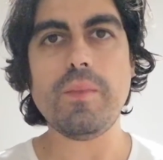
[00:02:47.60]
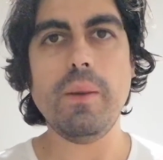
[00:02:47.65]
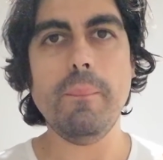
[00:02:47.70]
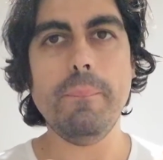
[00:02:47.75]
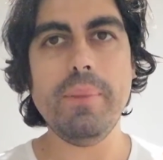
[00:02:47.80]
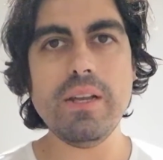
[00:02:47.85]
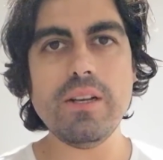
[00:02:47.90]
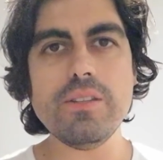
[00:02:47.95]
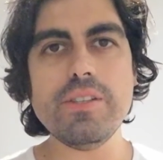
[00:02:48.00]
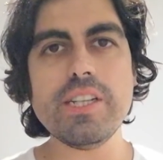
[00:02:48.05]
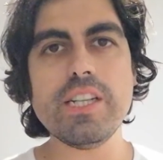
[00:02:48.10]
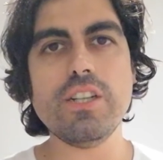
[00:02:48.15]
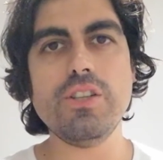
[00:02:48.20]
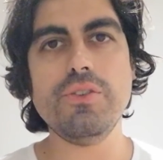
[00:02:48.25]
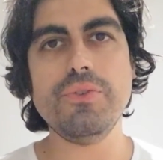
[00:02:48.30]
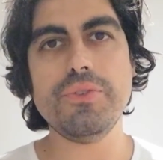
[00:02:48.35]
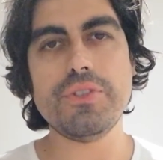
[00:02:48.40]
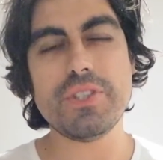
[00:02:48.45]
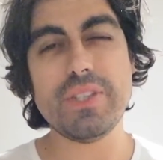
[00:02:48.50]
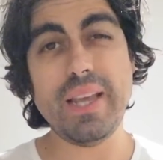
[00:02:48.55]
building a
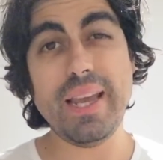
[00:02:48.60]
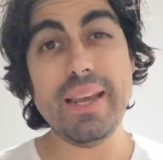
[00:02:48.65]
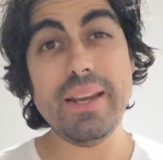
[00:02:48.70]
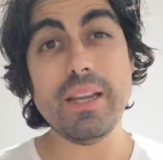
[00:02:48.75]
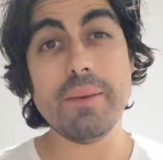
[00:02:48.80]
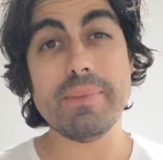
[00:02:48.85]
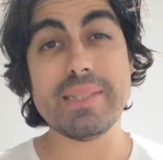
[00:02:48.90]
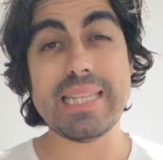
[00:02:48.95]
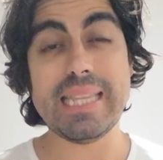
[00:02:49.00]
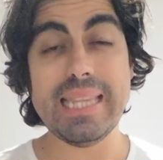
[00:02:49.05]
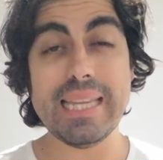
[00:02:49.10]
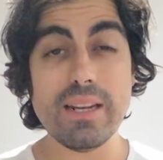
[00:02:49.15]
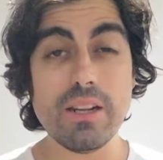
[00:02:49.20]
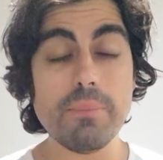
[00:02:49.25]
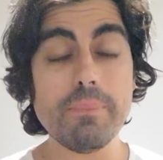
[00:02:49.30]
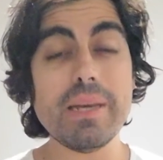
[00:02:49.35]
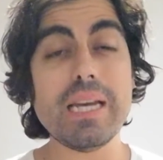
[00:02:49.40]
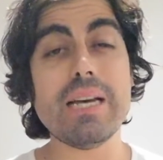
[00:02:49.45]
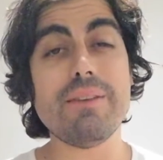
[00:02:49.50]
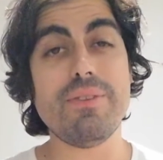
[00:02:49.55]
new stadium is a little
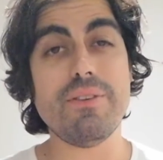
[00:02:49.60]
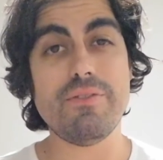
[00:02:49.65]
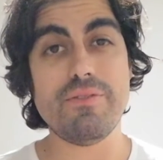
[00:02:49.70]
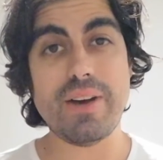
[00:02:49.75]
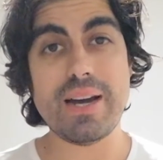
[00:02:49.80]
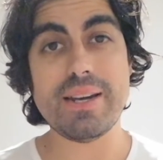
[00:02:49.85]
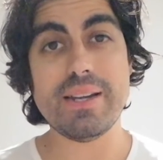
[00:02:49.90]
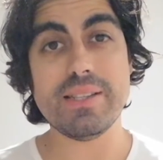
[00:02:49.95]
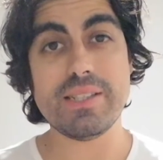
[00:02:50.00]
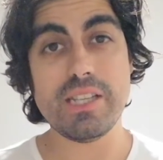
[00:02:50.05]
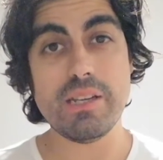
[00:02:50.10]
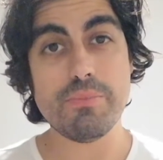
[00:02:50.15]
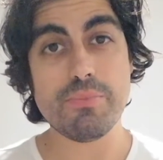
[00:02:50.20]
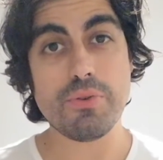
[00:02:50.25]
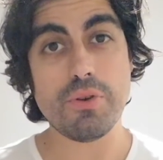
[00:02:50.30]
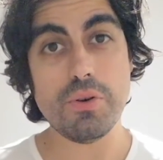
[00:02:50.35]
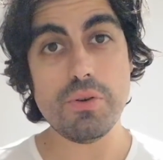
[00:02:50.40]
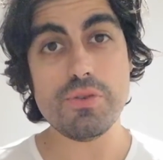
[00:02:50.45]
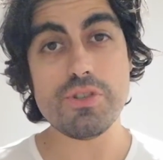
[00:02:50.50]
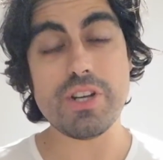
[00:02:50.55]
bit of a vanity
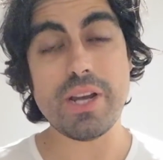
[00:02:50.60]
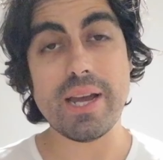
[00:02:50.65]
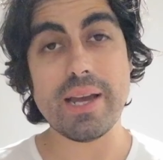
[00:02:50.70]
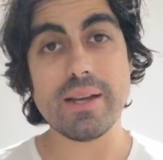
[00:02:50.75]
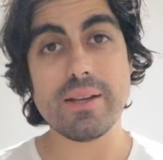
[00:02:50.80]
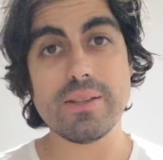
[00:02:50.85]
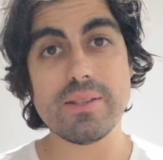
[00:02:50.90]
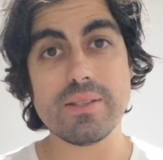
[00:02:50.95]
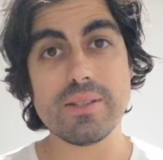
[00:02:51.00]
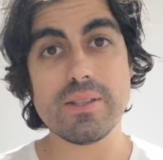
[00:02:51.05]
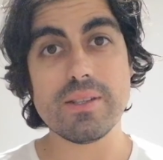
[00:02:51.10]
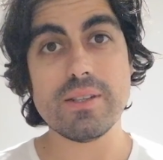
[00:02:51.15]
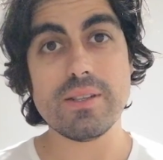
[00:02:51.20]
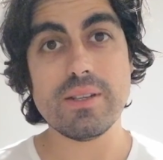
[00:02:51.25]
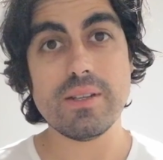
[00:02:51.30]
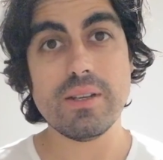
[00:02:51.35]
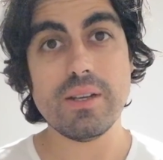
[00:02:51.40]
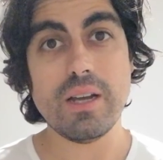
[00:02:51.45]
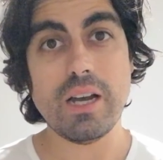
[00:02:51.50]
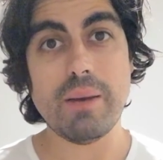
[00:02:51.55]
project.
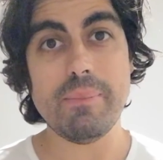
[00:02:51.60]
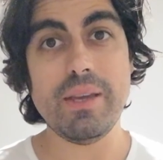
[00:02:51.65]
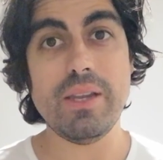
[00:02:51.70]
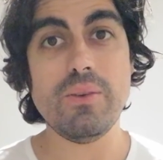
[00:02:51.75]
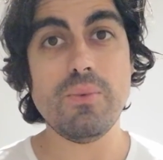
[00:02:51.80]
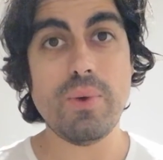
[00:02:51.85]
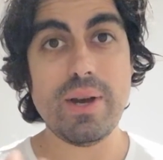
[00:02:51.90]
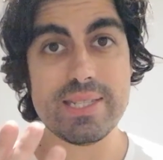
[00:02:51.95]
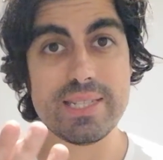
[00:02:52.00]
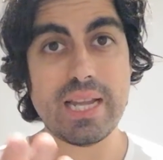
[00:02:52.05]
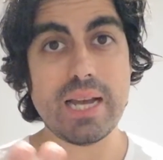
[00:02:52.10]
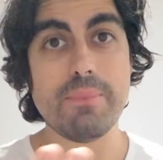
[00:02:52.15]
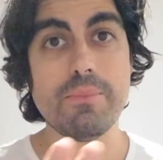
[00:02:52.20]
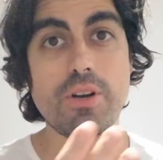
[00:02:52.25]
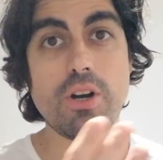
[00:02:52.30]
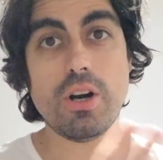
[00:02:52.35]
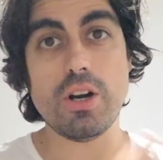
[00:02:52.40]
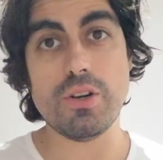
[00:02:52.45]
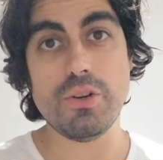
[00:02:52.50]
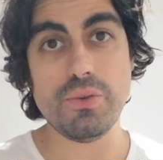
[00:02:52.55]
I mean, West Ham
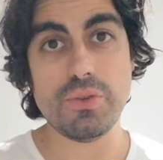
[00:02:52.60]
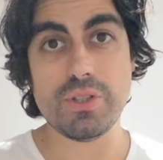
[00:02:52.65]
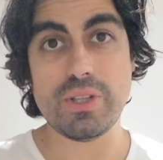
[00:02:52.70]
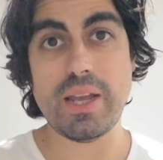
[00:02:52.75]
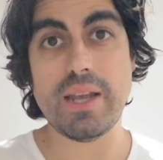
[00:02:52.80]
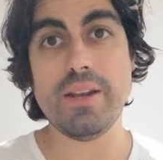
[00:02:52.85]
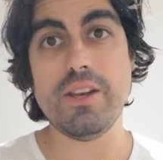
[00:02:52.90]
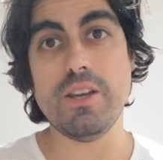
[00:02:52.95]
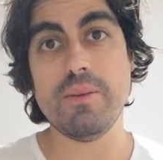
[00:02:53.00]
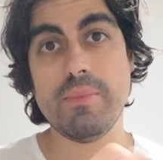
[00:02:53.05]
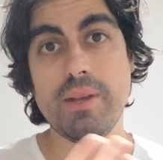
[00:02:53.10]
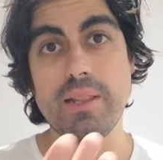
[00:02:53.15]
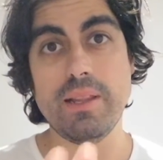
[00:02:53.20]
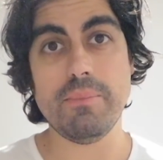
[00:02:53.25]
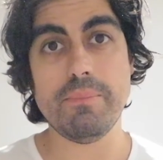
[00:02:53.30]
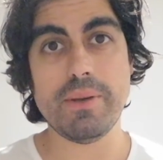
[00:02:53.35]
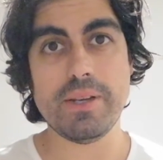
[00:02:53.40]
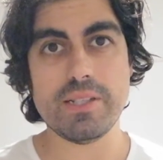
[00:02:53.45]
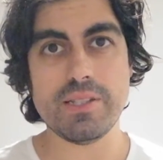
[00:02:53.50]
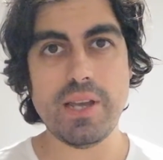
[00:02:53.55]
got a new stadium, the
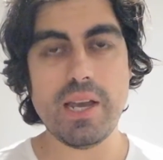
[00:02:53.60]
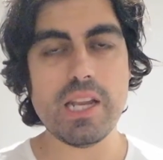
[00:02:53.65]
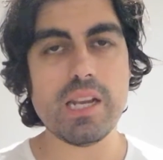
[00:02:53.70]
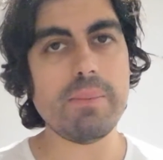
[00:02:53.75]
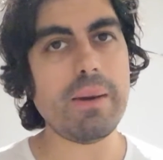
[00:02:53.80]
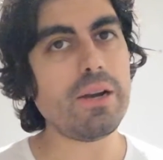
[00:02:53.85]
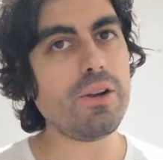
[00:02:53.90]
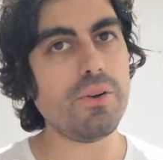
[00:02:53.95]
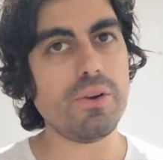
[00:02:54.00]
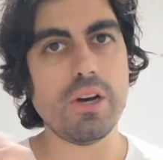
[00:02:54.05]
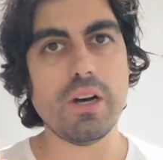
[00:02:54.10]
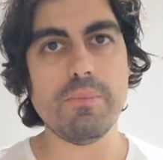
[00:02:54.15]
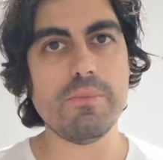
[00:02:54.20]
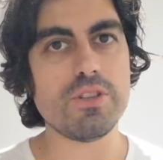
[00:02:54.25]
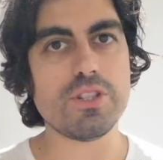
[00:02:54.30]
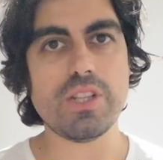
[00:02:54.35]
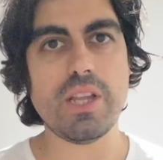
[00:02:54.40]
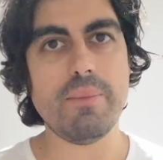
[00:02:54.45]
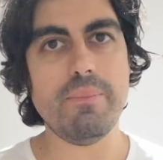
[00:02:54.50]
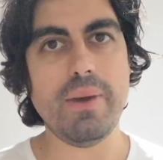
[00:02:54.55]
Olympic Stadium. I don't know how
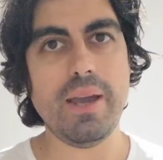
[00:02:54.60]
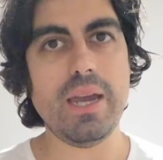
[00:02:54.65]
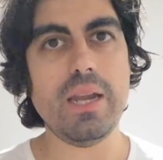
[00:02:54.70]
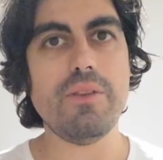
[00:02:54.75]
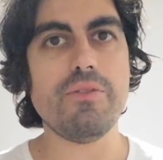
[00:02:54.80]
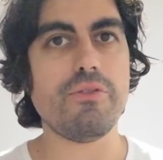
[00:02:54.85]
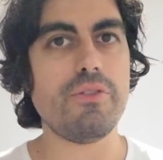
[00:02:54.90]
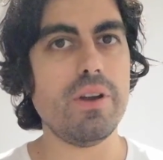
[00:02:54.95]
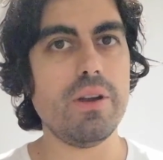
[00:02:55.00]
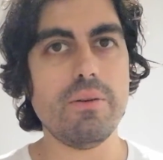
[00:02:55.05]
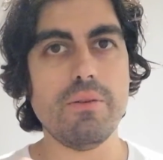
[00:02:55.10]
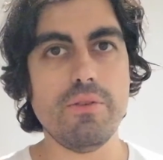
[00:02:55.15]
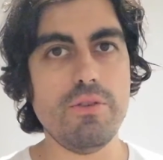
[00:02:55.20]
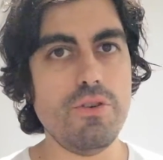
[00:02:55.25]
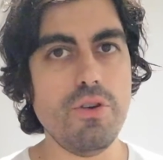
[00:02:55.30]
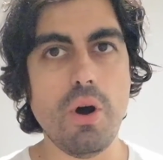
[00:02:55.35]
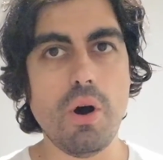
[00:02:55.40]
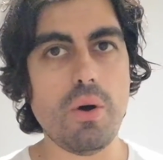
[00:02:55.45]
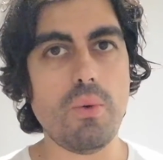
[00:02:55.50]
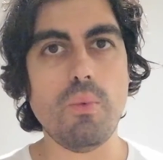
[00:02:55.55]
much they paid for it.
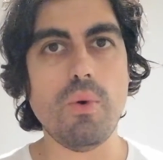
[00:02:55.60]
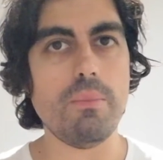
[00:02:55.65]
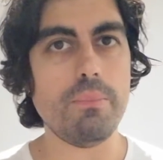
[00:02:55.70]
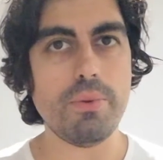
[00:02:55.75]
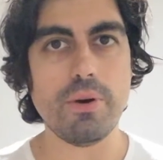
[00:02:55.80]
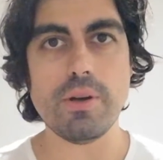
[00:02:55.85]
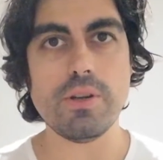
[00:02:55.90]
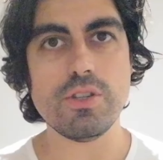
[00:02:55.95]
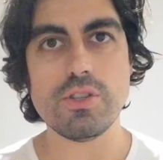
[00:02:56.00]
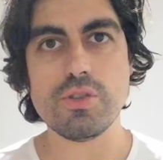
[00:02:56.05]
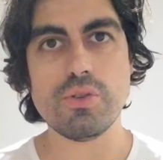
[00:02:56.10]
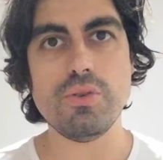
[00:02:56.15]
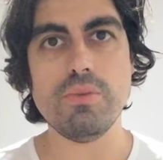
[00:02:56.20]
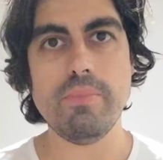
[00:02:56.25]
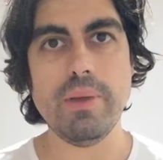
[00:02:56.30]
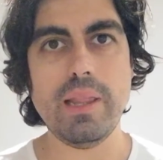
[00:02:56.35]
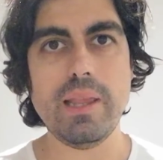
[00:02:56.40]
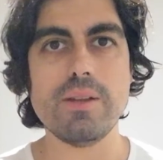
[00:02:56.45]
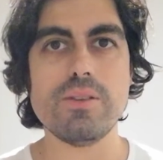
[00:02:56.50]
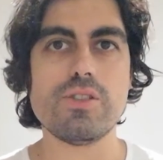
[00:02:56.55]
Not 1.2
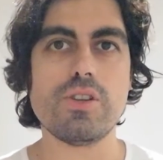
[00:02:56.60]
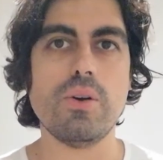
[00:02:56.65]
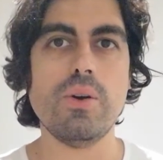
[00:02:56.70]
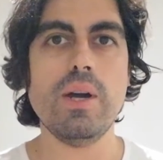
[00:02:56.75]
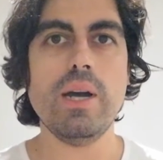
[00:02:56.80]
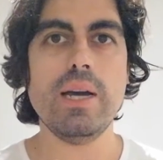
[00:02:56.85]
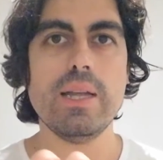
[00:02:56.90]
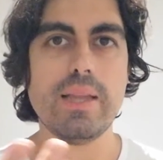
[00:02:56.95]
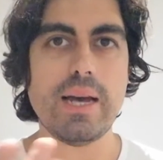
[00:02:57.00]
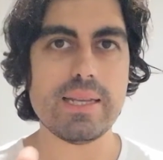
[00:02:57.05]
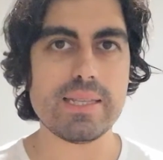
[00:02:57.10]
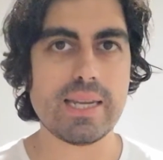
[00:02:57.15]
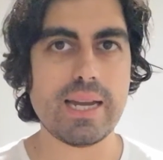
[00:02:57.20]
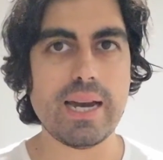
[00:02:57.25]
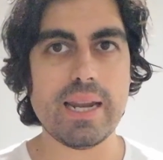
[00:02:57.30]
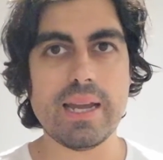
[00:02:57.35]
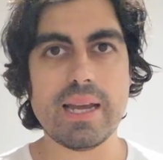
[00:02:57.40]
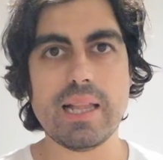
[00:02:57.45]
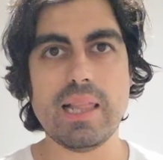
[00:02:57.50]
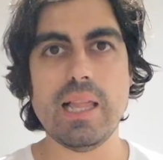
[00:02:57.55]
billion. So that's
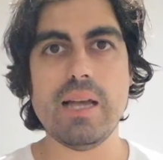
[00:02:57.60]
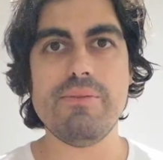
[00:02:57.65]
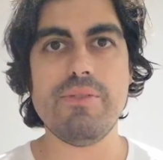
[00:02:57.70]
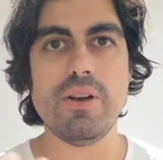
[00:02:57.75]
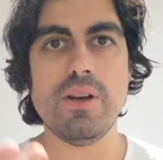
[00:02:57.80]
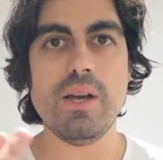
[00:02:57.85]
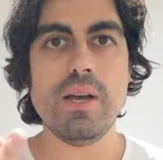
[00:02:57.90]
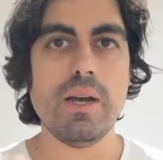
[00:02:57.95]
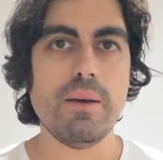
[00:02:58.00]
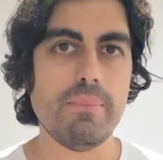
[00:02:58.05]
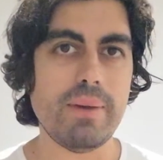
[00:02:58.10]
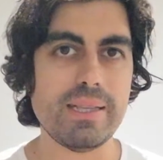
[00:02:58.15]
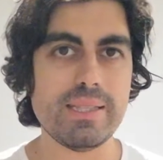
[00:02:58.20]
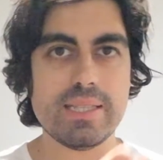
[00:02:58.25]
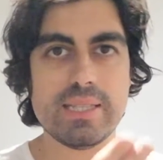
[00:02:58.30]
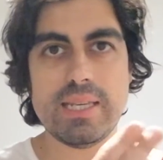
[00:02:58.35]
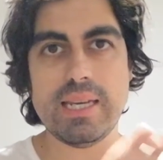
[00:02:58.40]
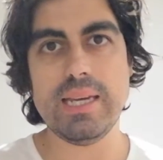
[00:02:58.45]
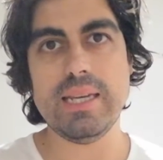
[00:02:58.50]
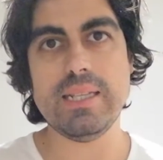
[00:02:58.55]
kind of clever. Man
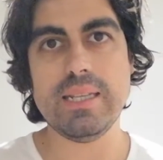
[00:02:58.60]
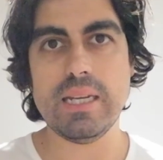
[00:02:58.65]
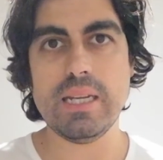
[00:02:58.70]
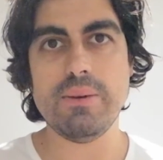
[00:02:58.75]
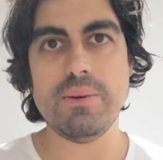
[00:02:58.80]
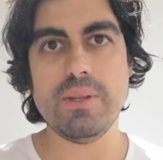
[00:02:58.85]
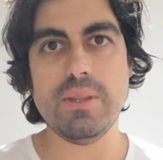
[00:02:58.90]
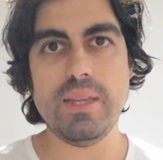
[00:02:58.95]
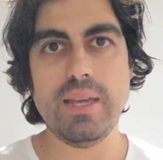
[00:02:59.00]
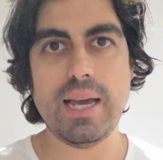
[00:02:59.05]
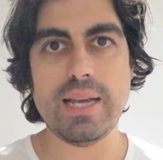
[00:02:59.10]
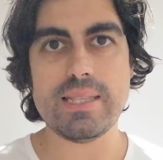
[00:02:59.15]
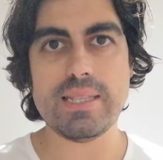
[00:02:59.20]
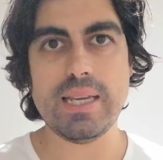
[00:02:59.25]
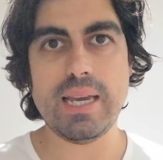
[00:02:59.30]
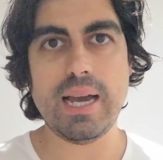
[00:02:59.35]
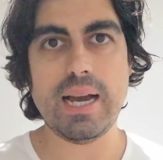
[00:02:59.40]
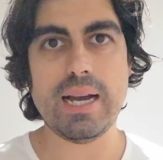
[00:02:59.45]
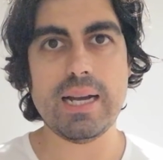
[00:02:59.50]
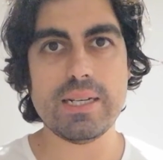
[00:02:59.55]
City did it with the
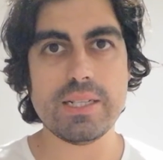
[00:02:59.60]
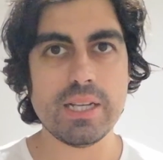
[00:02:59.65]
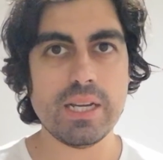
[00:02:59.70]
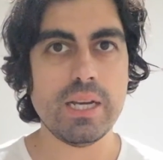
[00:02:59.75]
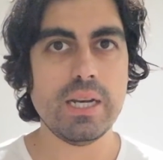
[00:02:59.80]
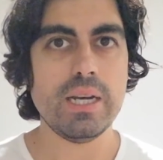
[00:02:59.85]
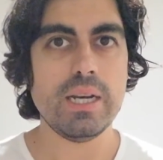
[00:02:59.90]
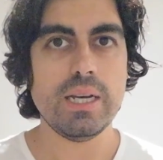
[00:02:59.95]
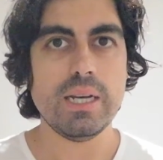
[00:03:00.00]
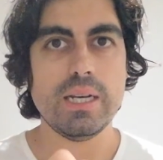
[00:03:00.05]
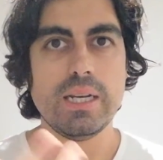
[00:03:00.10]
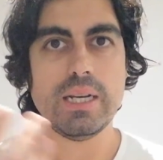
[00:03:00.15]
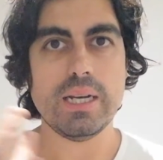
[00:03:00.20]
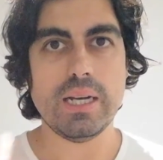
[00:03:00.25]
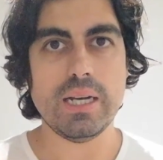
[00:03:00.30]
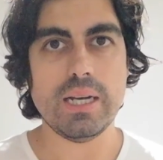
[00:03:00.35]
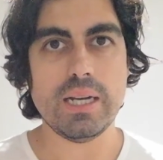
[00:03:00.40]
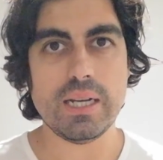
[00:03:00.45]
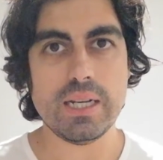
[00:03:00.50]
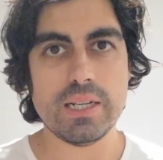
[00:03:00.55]
Etihad.
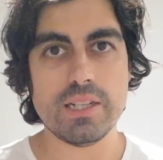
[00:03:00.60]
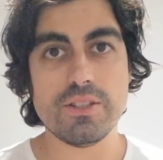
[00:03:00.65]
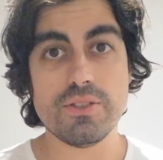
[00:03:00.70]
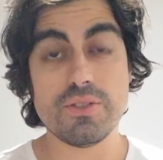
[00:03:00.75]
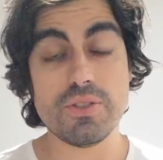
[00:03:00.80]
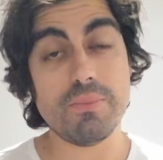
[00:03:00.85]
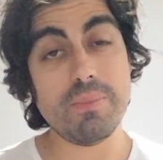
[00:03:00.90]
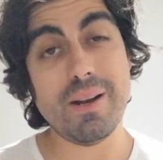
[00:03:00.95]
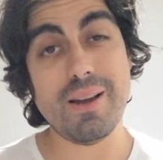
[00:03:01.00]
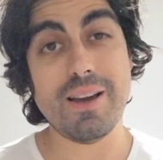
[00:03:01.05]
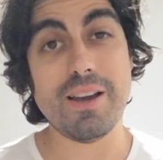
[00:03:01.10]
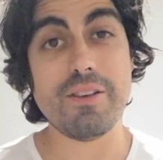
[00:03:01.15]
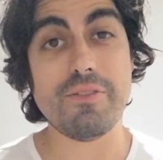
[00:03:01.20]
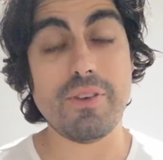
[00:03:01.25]
Some United